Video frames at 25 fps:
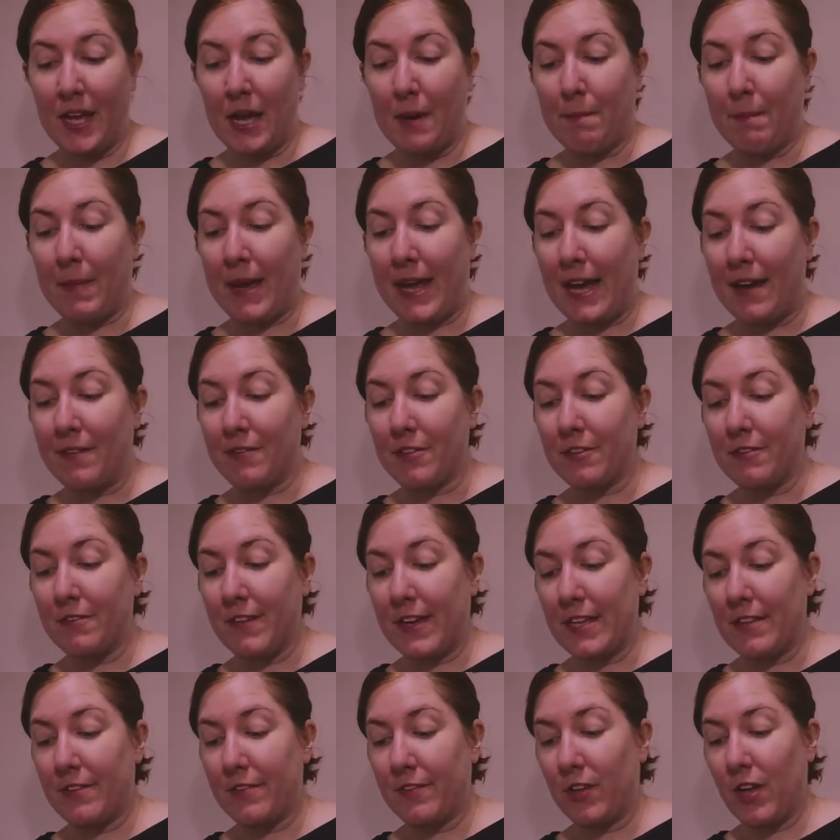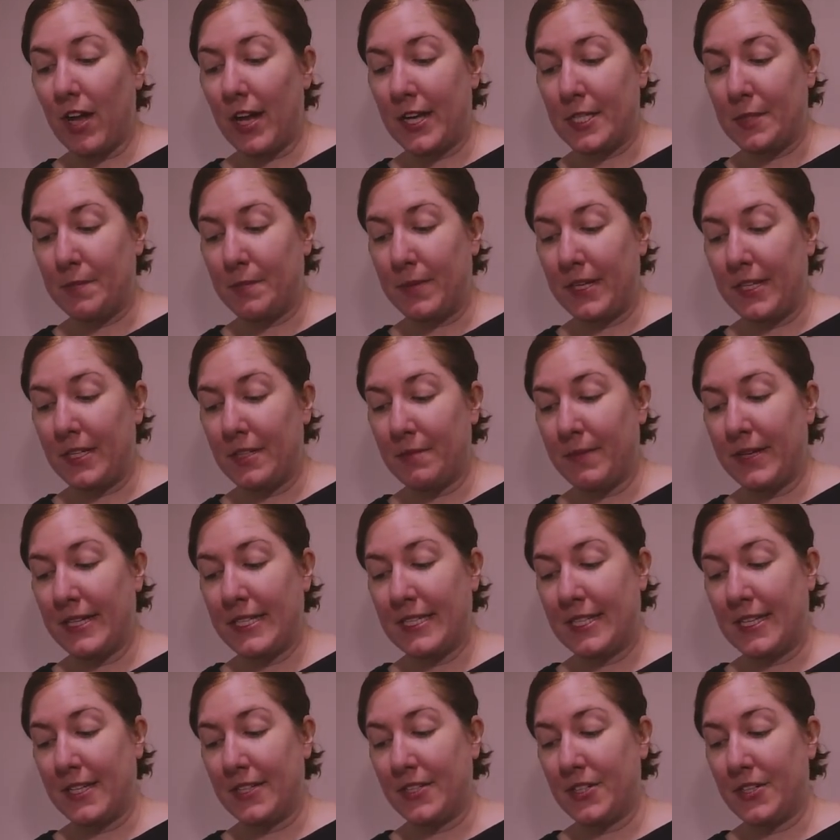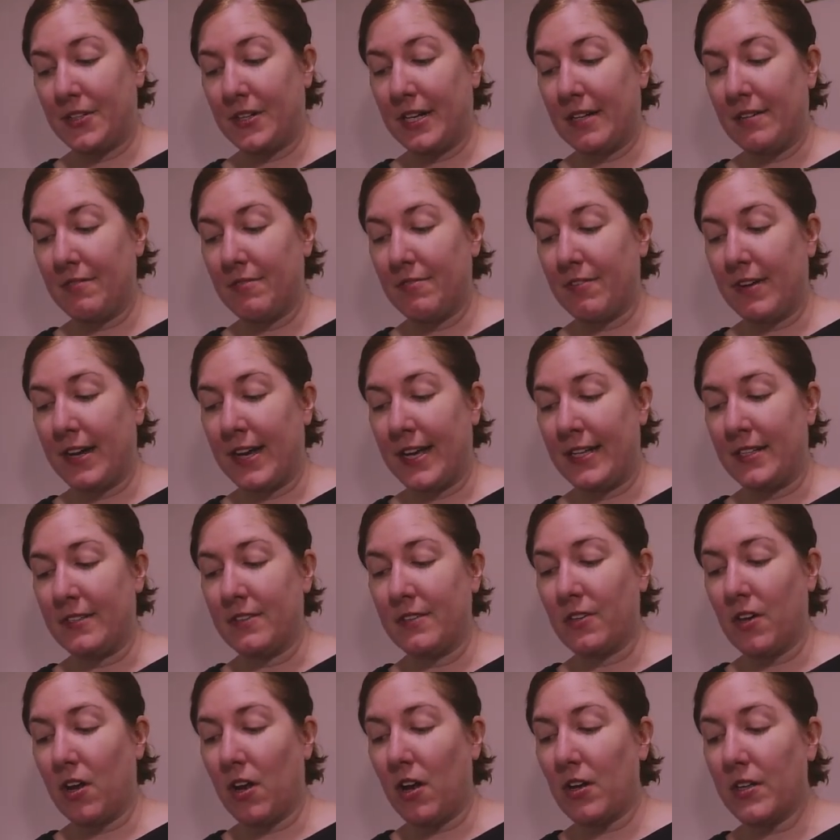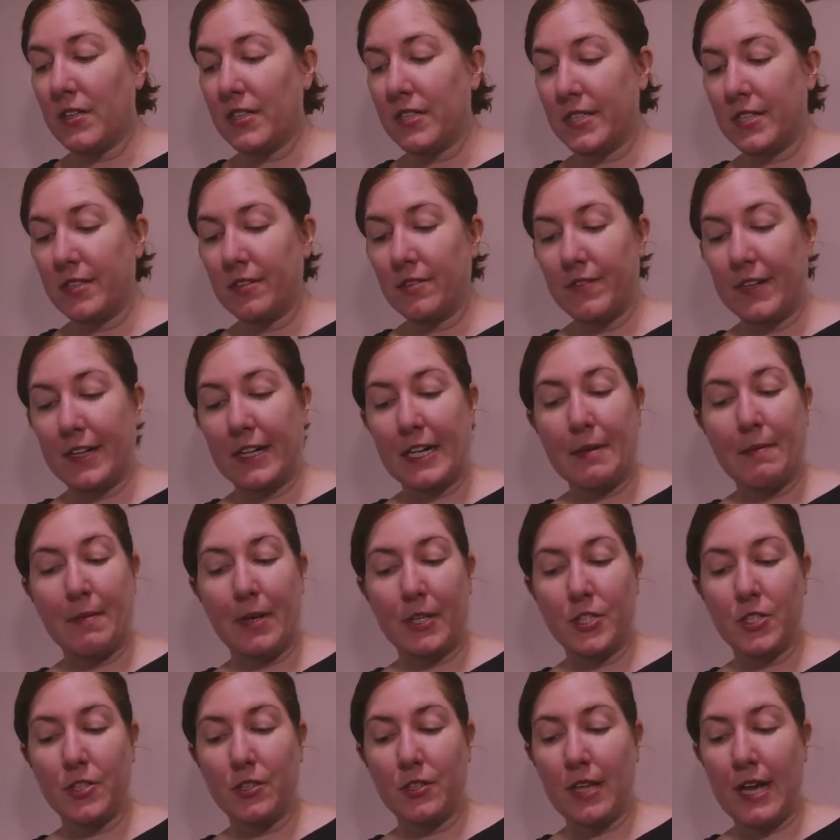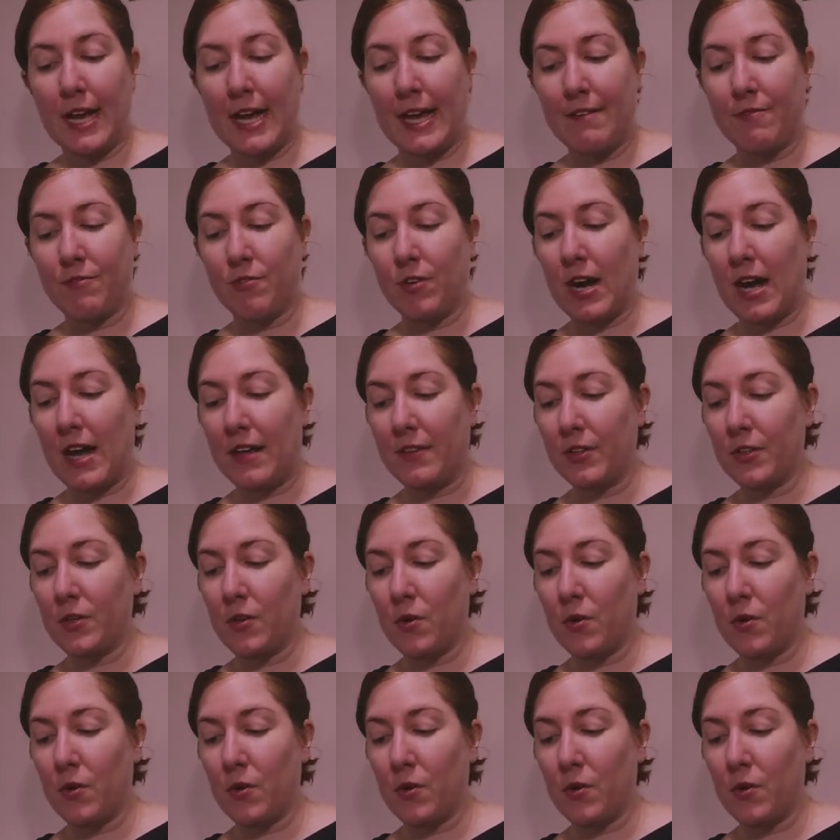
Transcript: My ever-faithful husband, my sister, and friends, all still very much alive, were on the